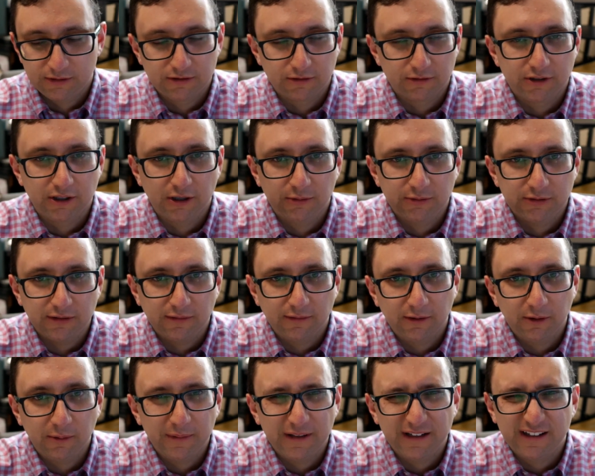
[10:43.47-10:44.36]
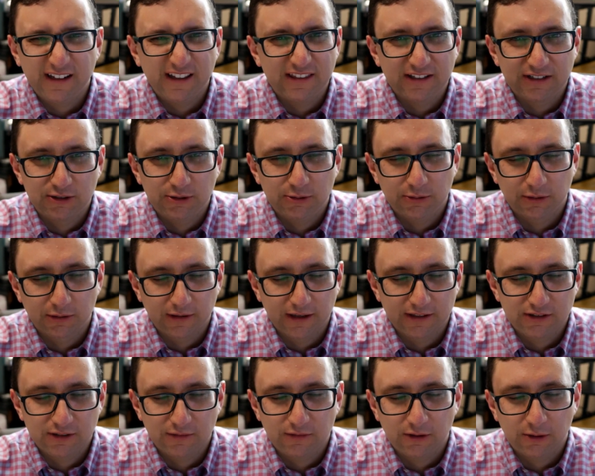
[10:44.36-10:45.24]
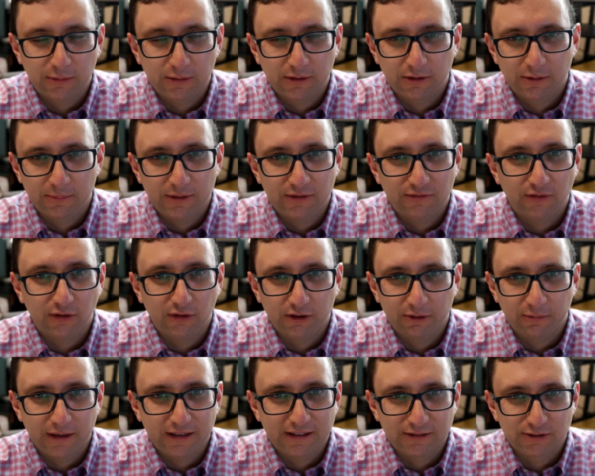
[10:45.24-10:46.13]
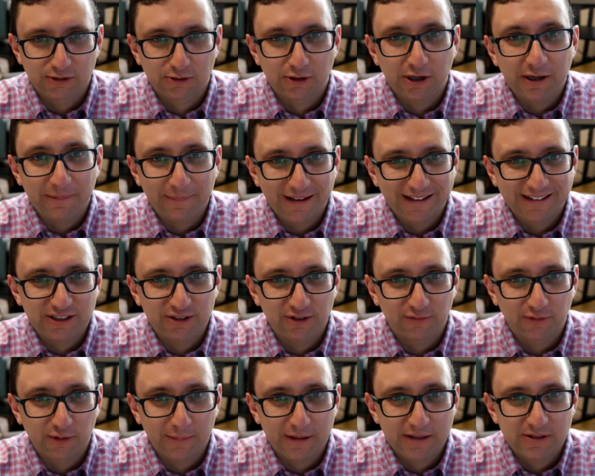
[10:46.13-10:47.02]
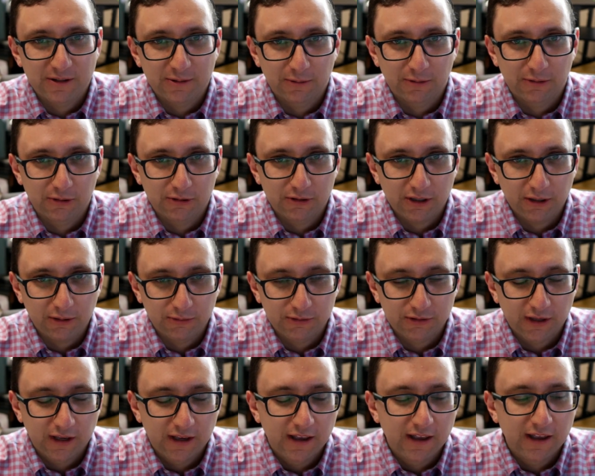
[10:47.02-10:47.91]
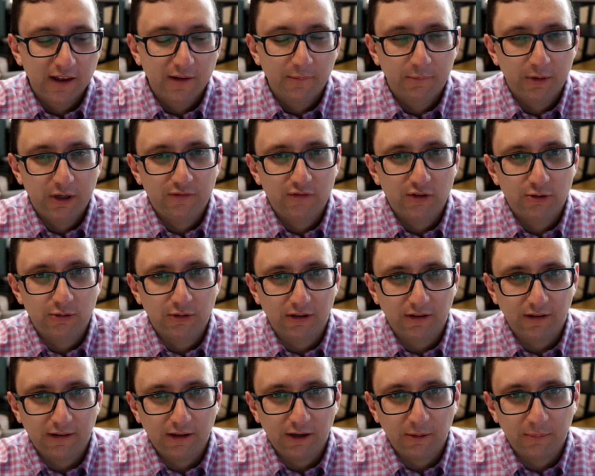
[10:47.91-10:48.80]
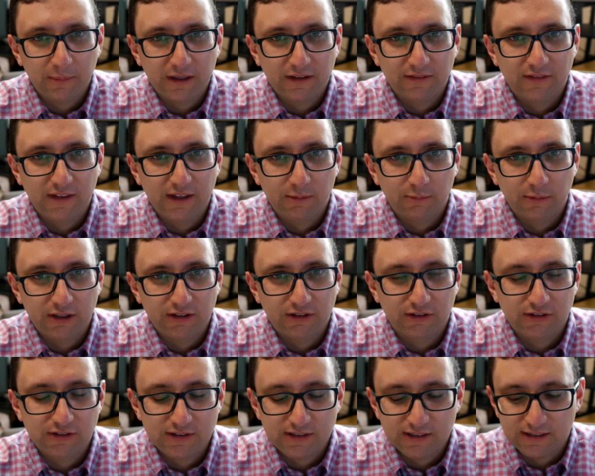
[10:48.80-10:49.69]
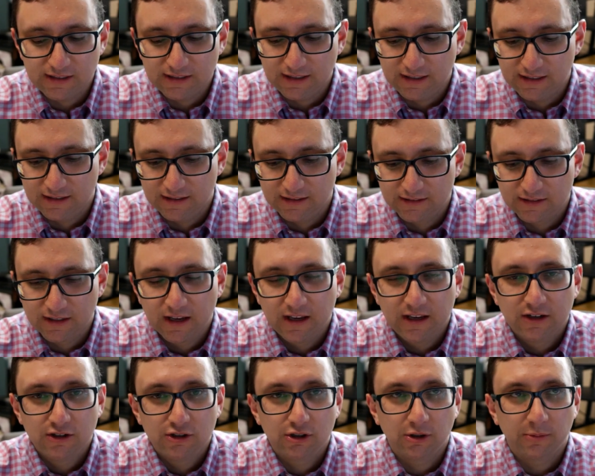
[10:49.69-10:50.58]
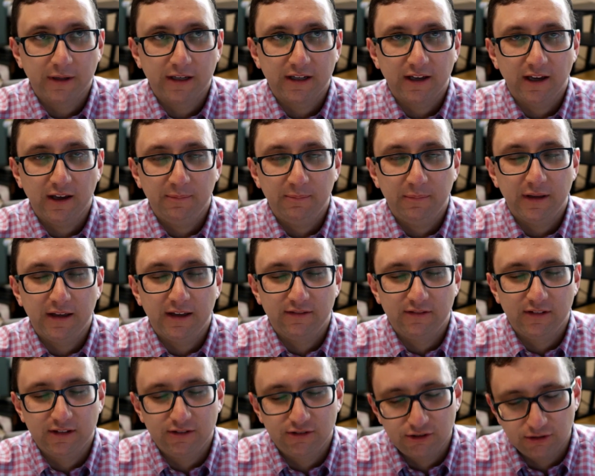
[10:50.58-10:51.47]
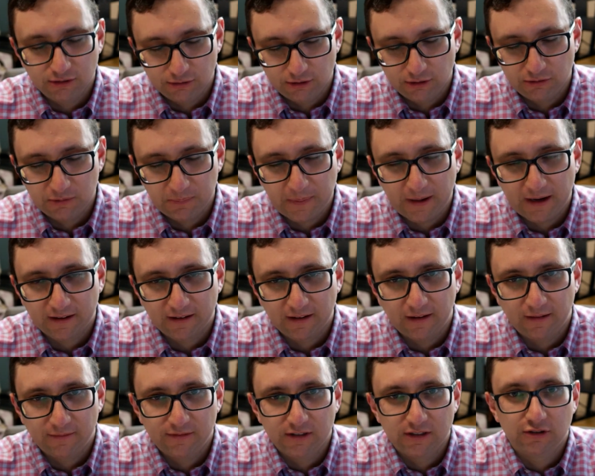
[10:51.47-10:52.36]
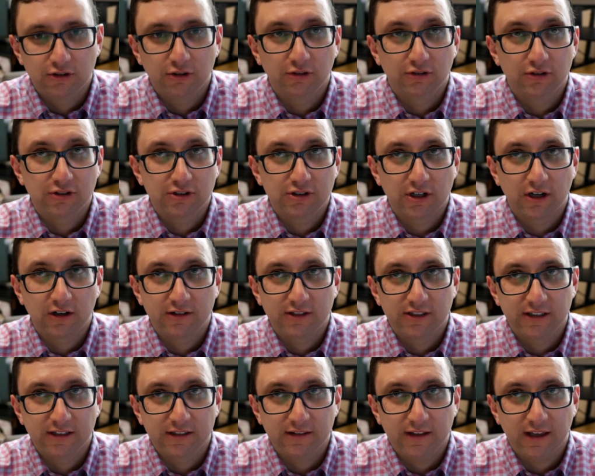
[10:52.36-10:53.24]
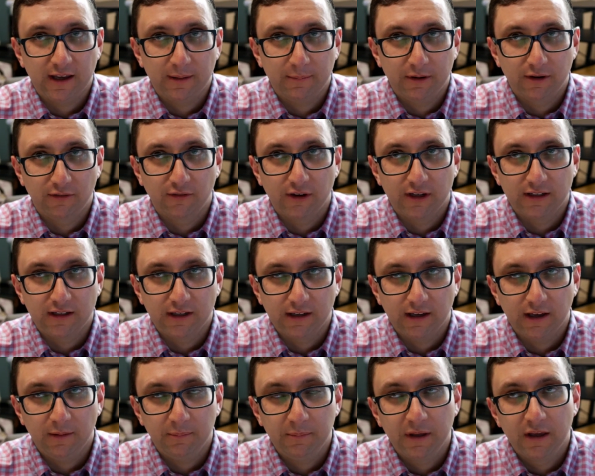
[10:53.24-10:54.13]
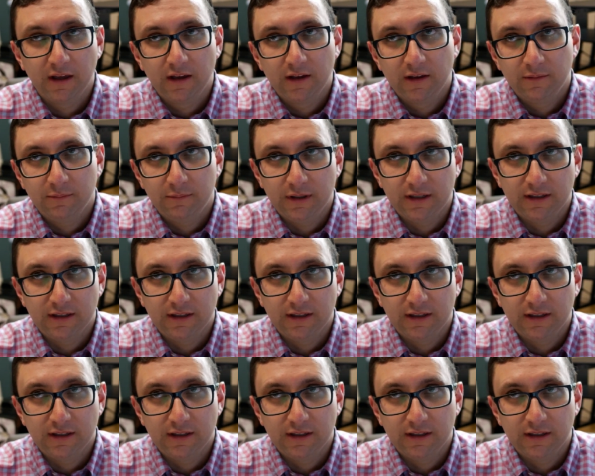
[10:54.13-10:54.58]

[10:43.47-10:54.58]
twist her toes a little bit, nothing too aggressive. You don't want her to be fully awake and screaming at you for messing with her toes. But if you do it a little bit, then what you'll see is she'll wake up and then she'll doze back off, and she'll just start to get in the habit of waking up,